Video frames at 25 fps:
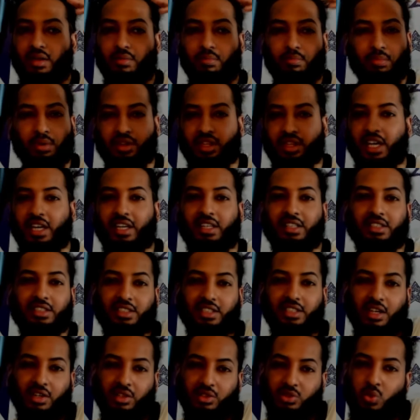but they can
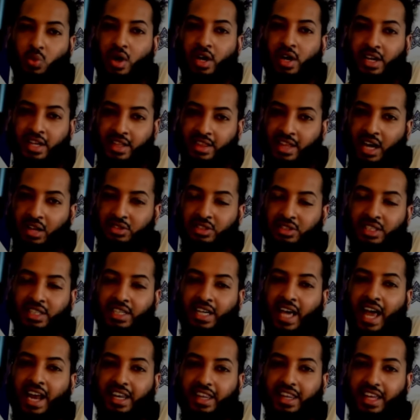sell 20,000,
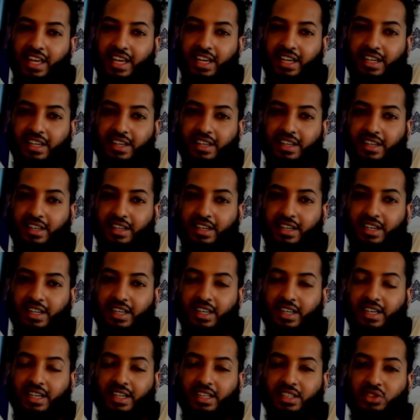can't they?
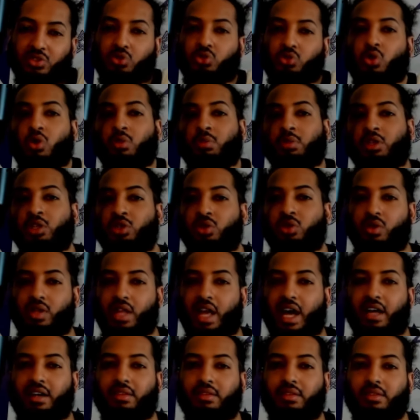Storm can do
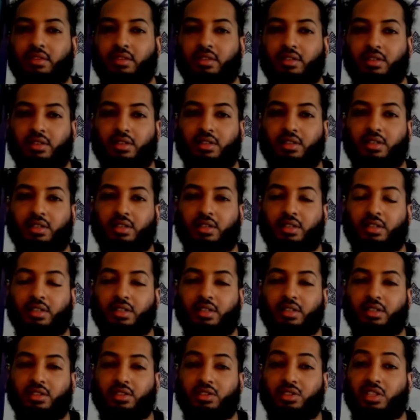that.
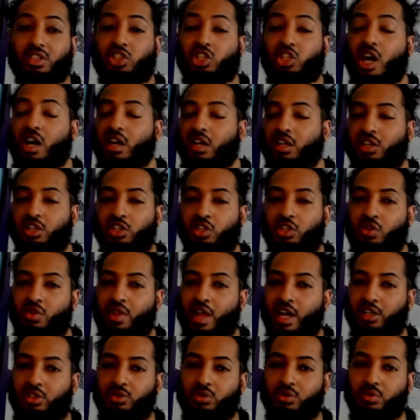T'Challa could do
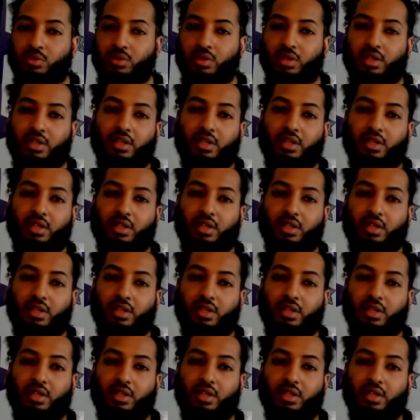that too.